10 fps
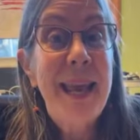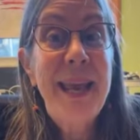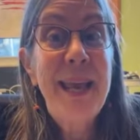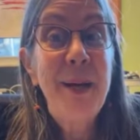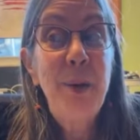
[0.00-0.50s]

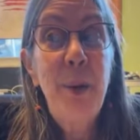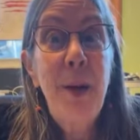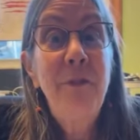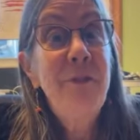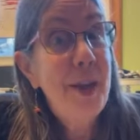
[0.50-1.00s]
and
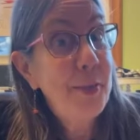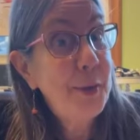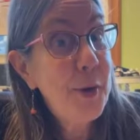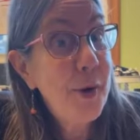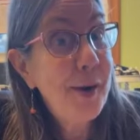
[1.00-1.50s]
I found
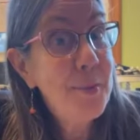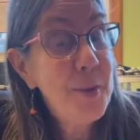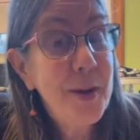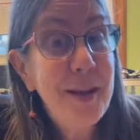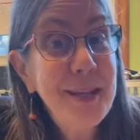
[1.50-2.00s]
the car I
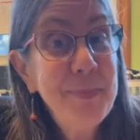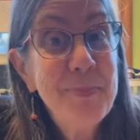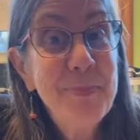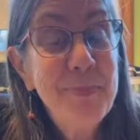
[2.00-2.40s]
want.